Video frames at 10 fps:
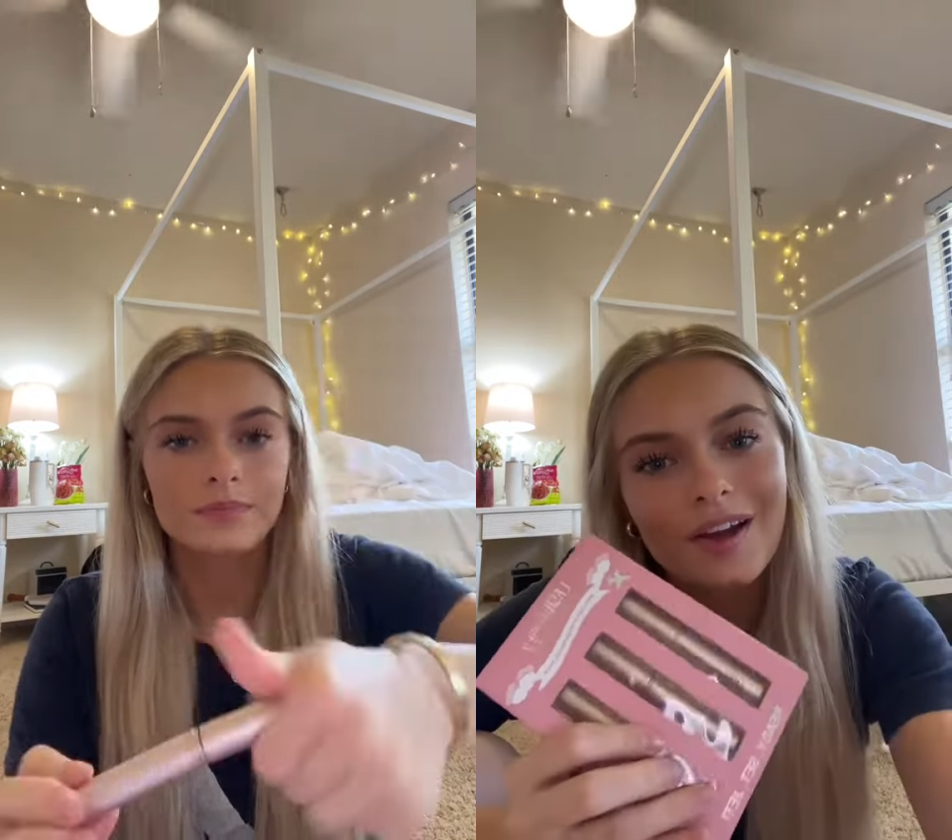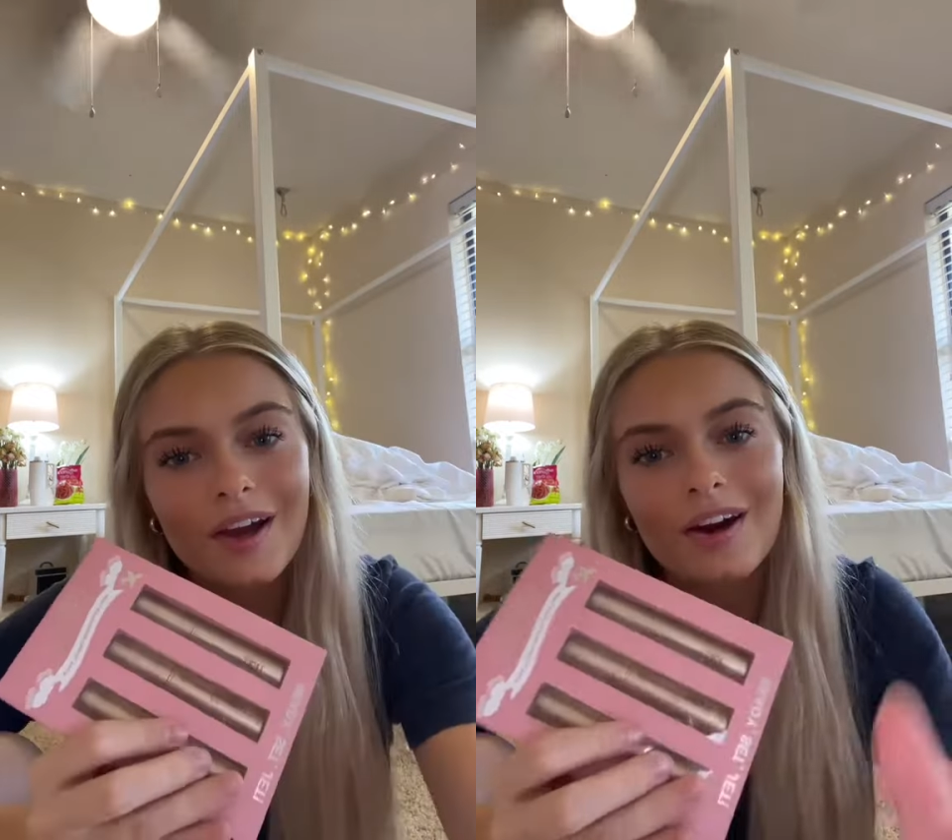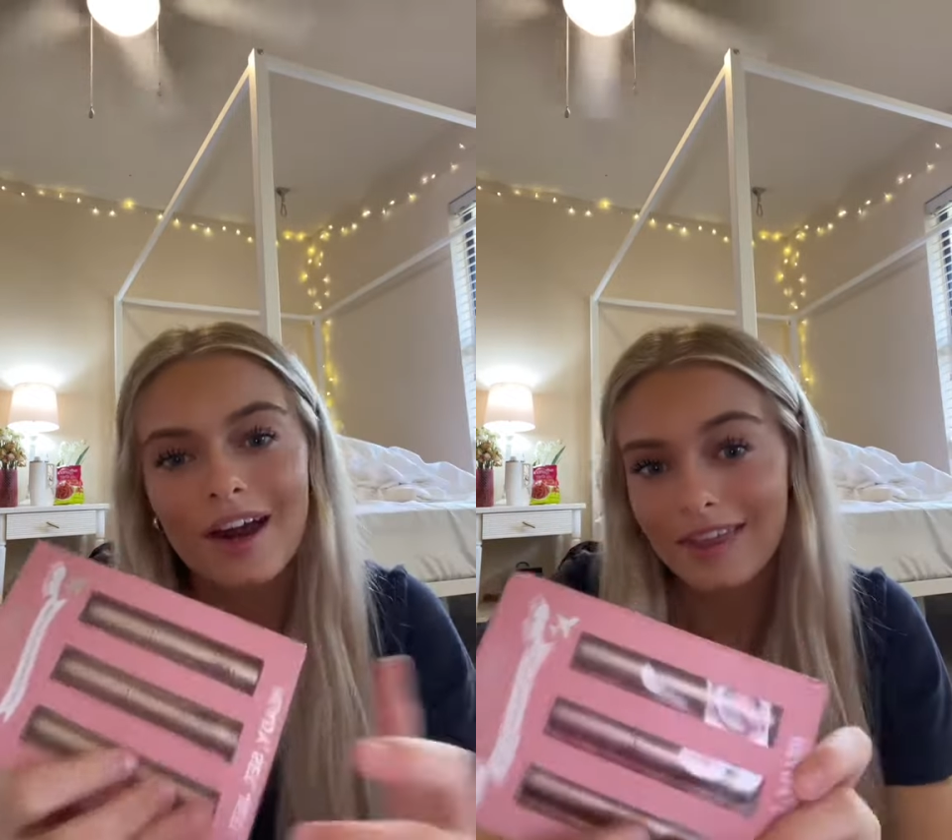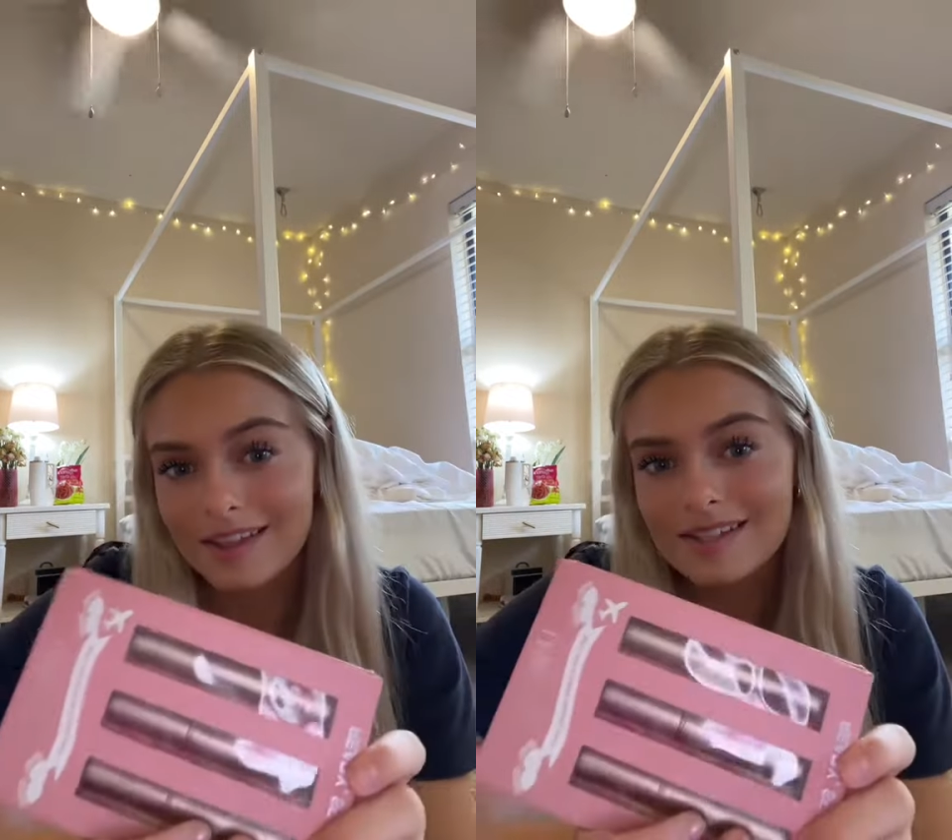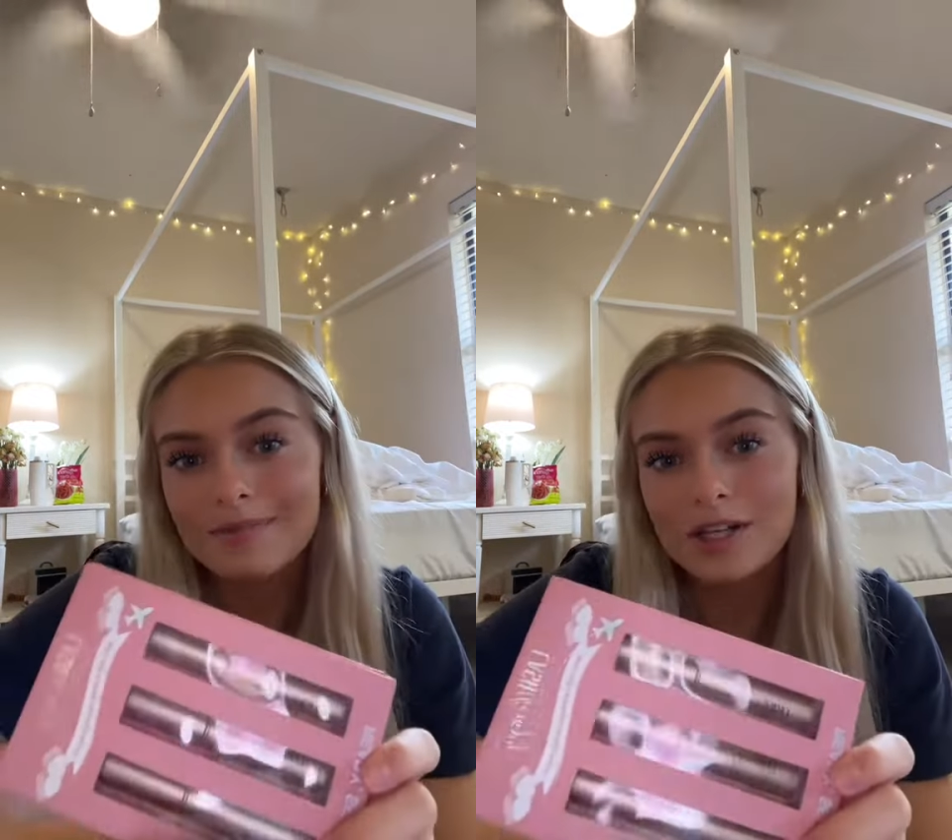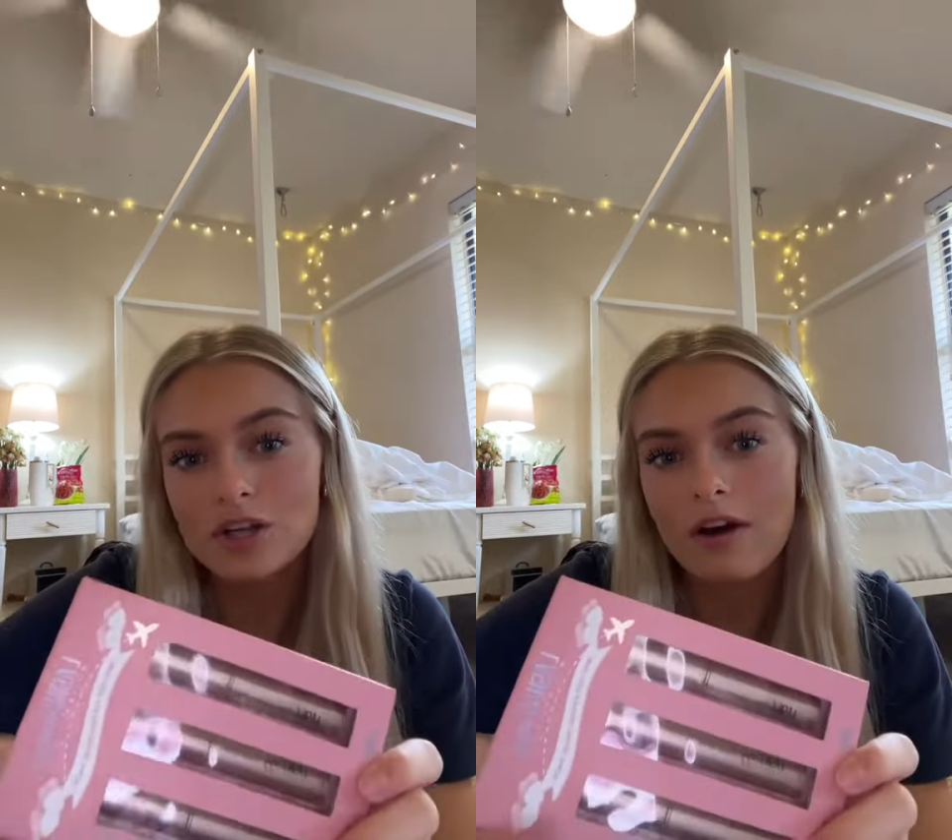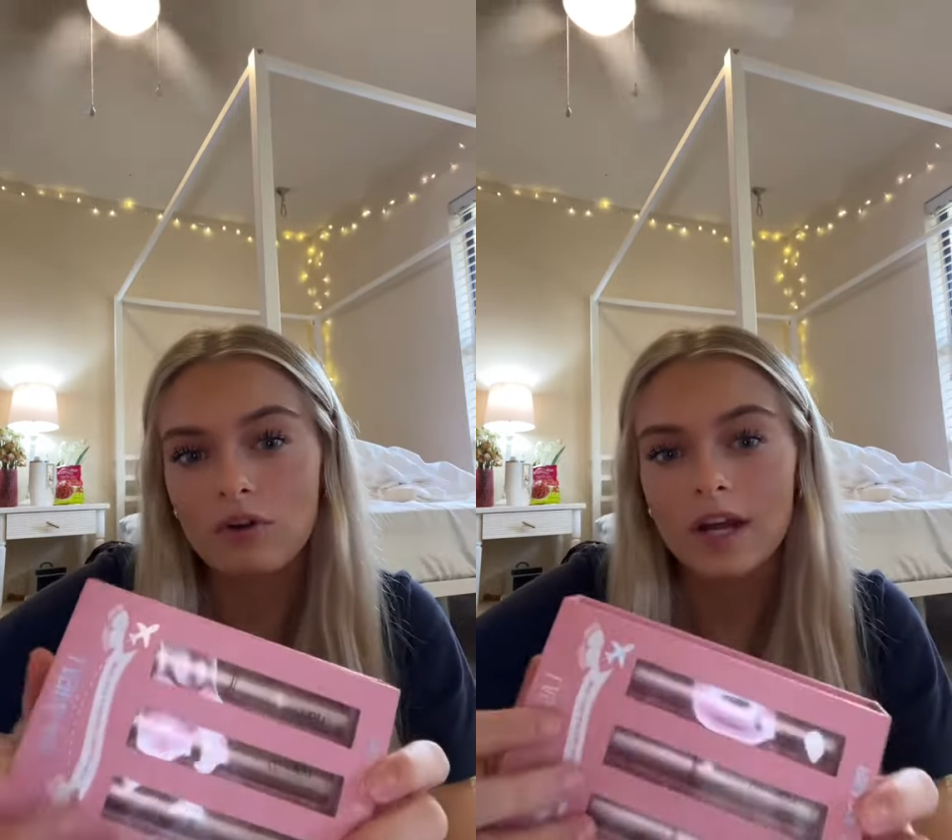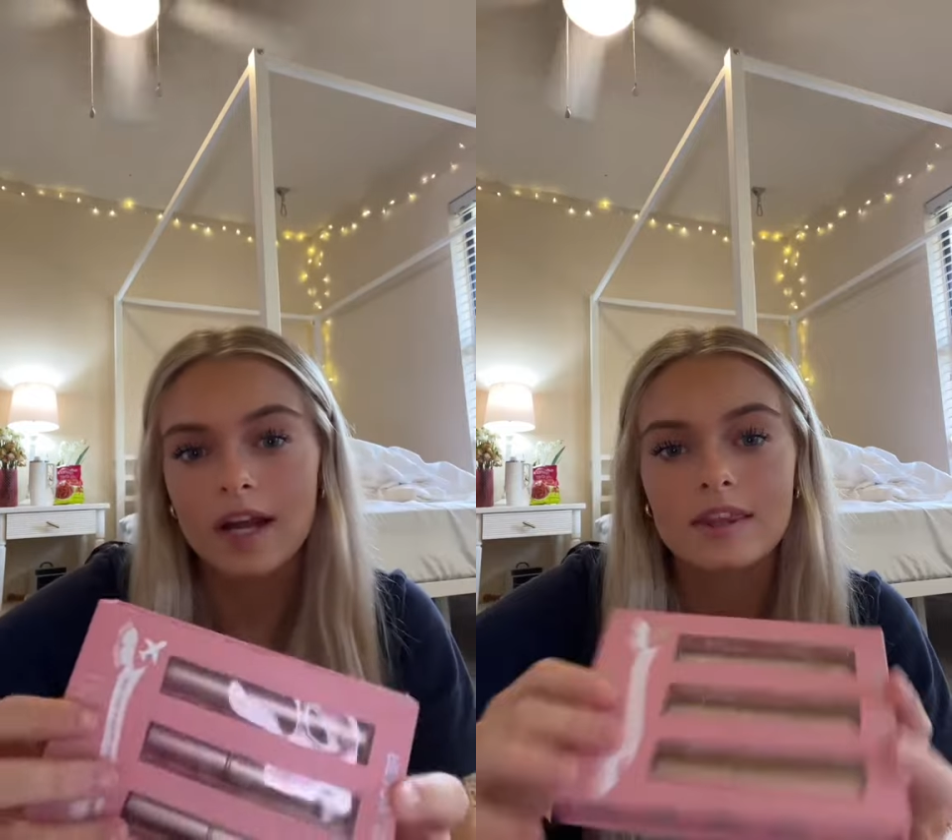Okay, this is my travel kit.